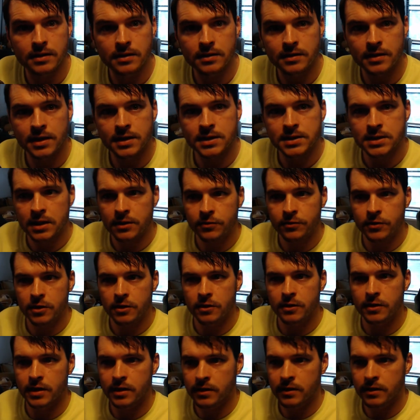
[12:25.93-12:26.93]
Like Steph
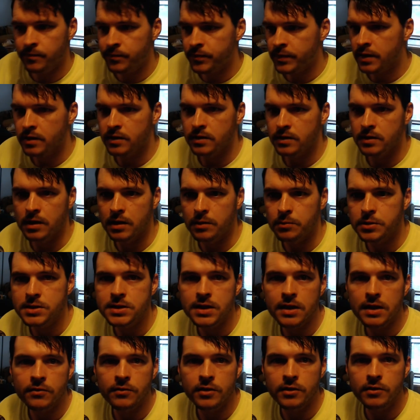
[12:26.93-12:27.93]
Curry, number
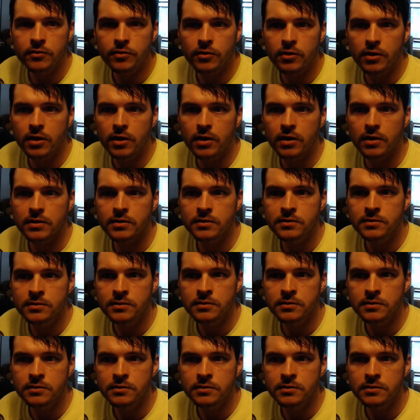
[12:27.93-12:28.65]
7 overall.